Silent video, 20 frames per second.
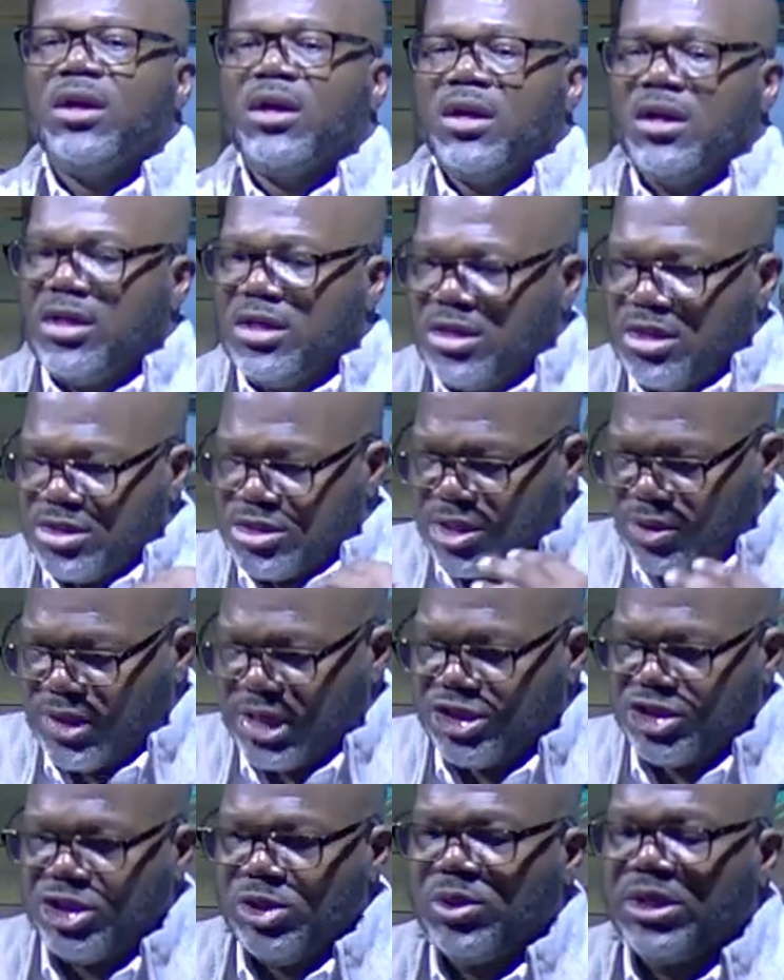so that
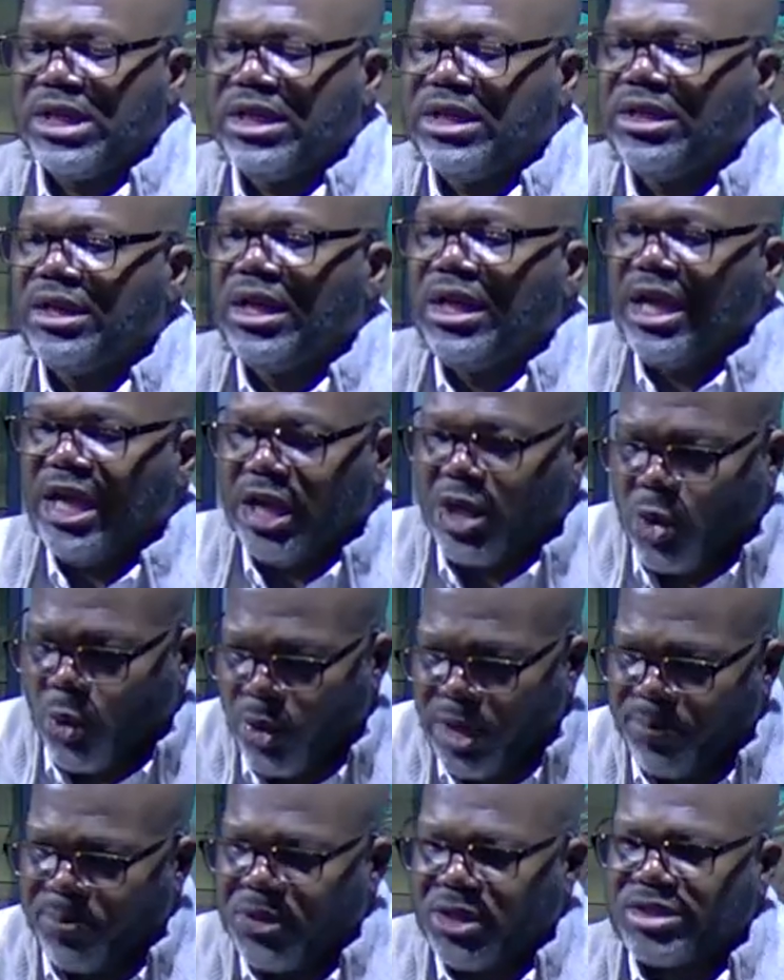you can equip
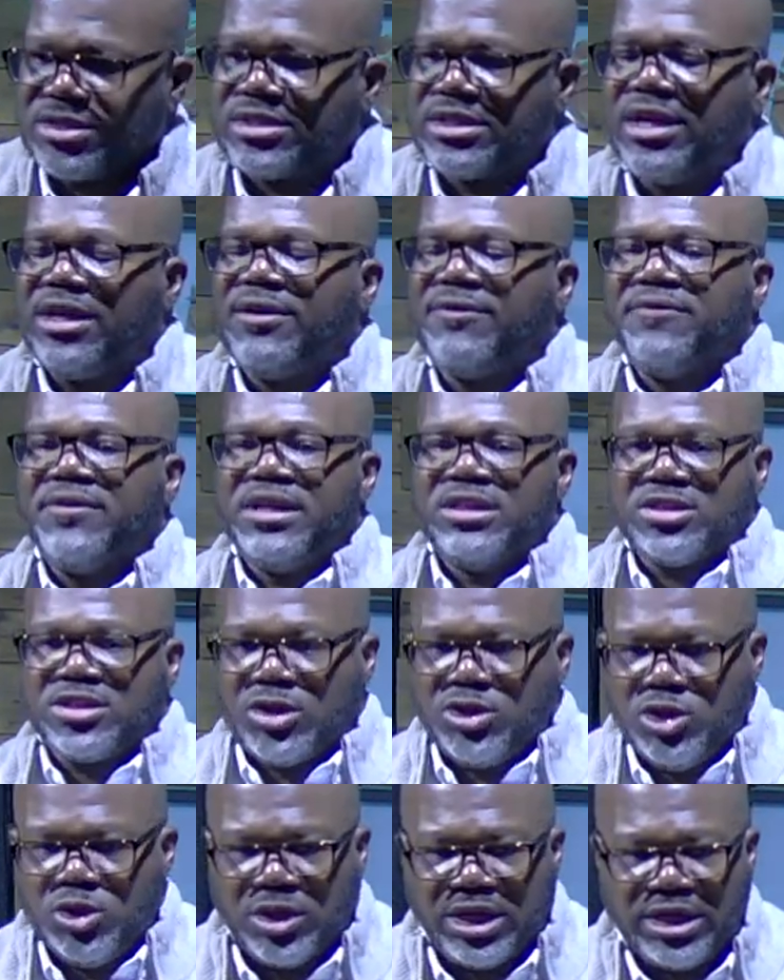yourself and so you
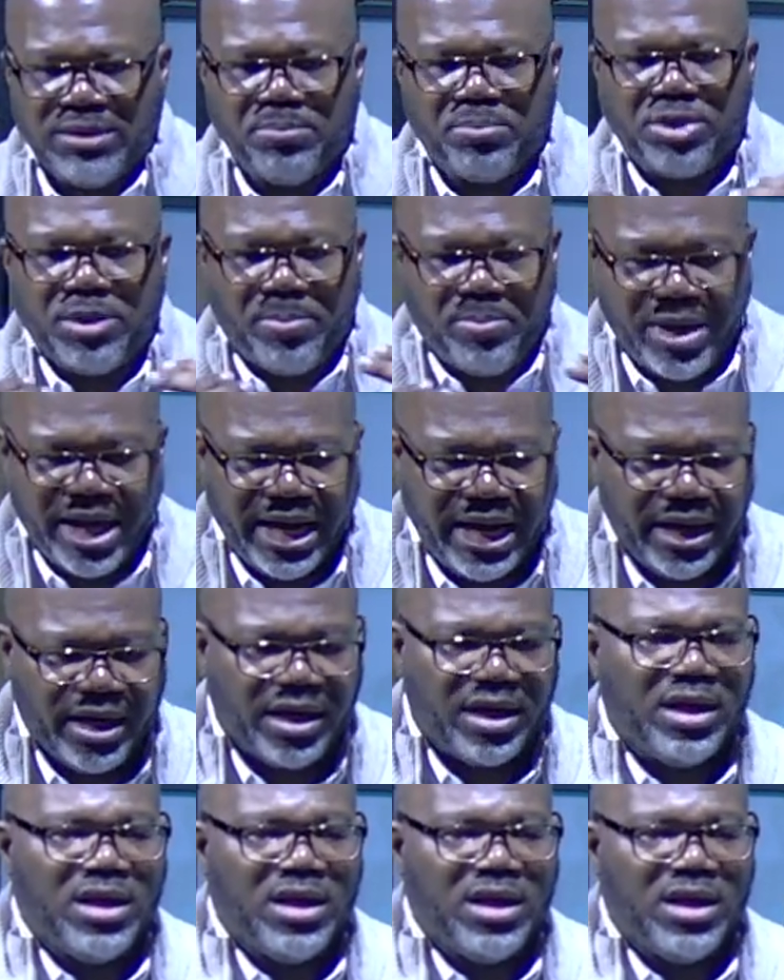can prepare